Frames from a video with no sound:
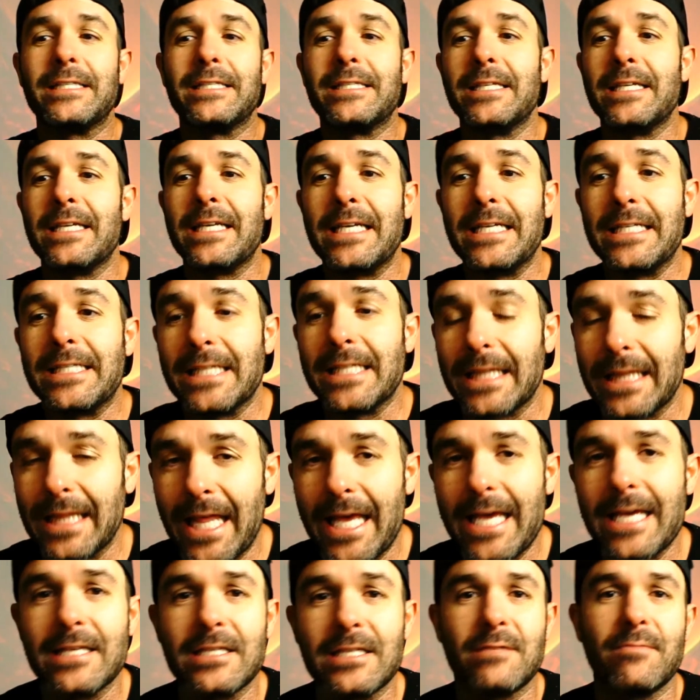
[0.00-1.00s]
he
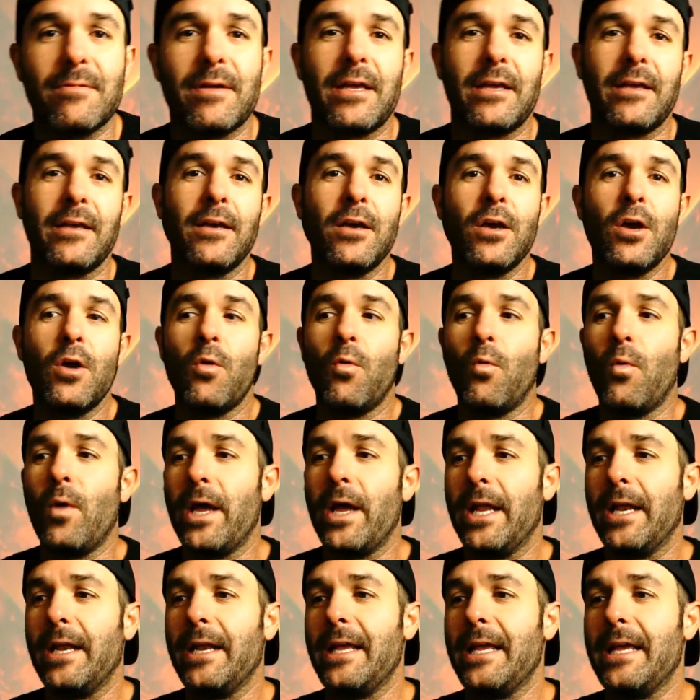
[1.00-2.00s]
delays me,
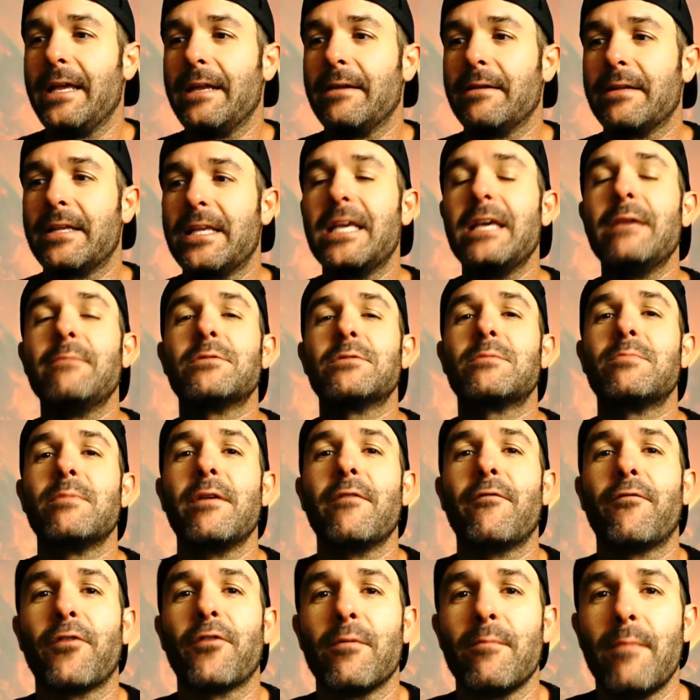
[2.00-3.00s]
when it keeps me
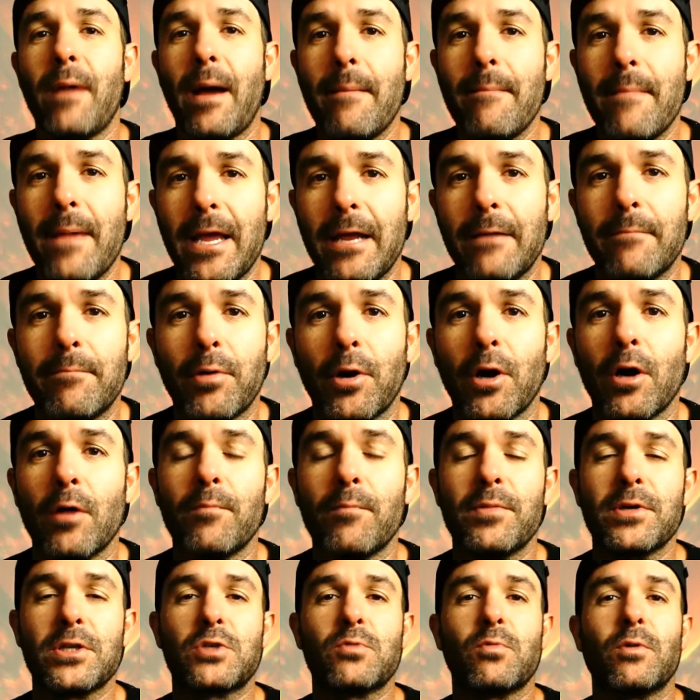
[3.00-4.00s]
from my main
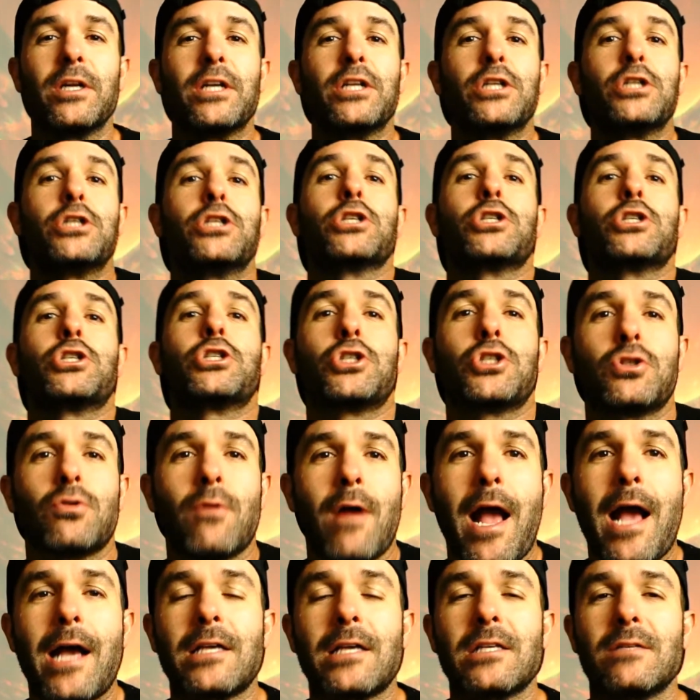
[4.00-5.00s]
purpose, when it
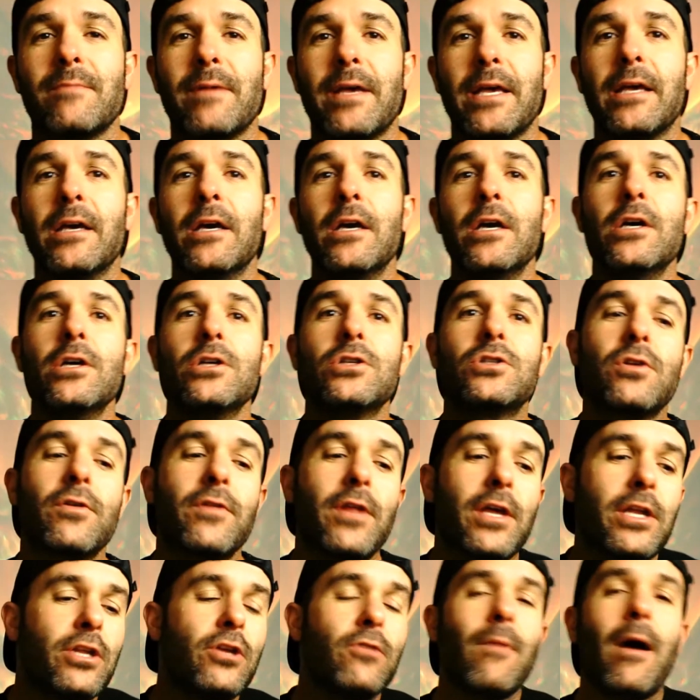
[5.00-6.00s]
distracts me. So
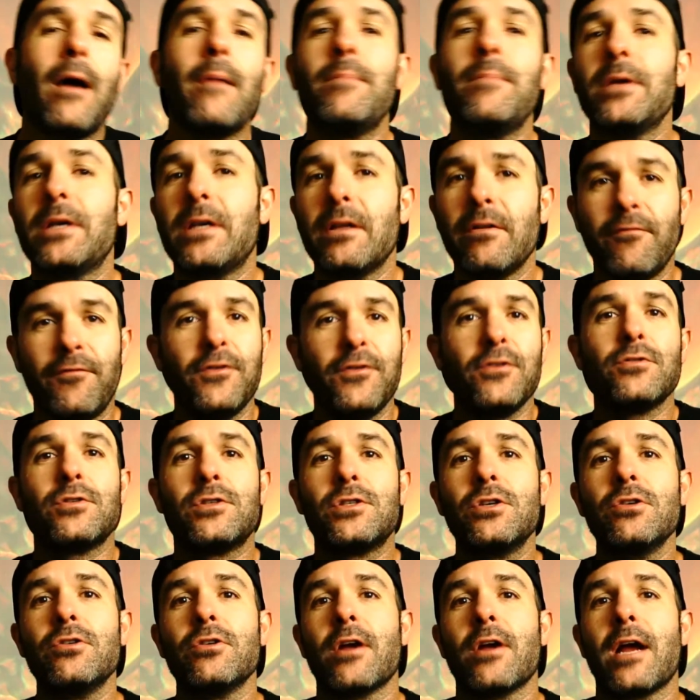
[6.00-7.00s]
then you might be confused
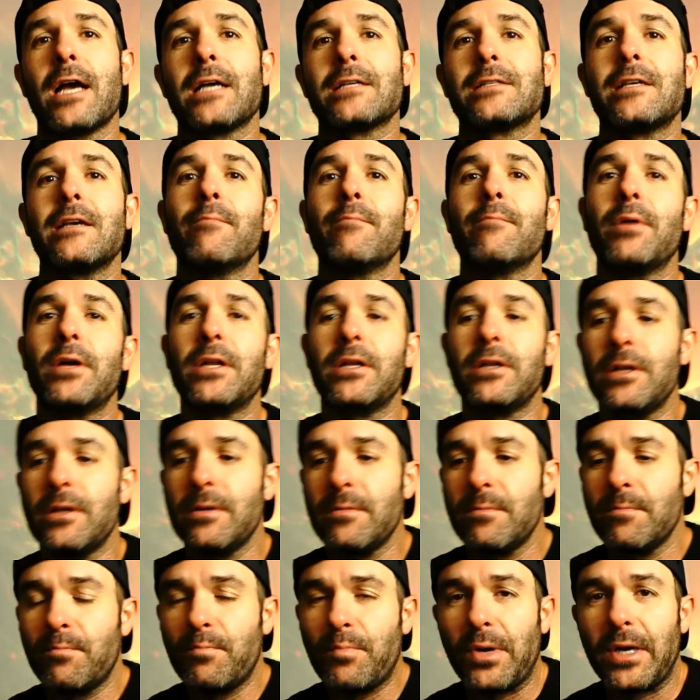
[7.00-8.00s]
too. You're asking, but
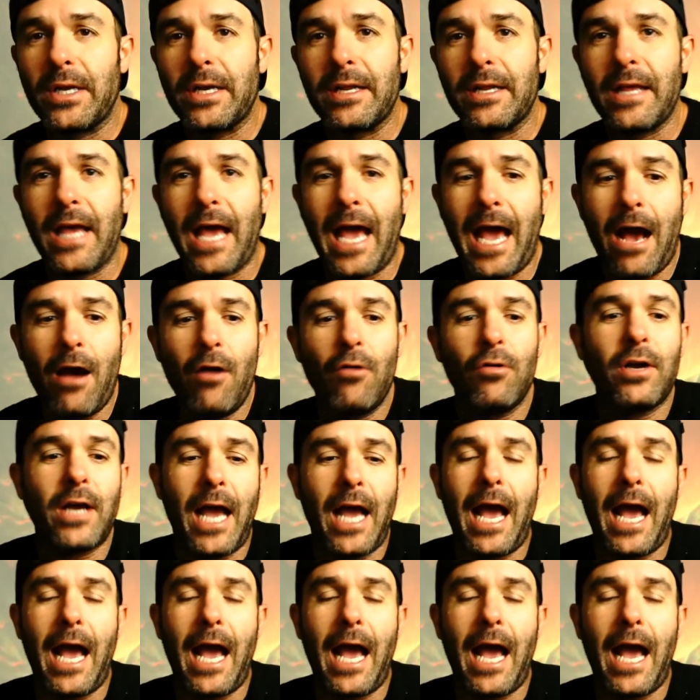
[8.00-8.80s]
how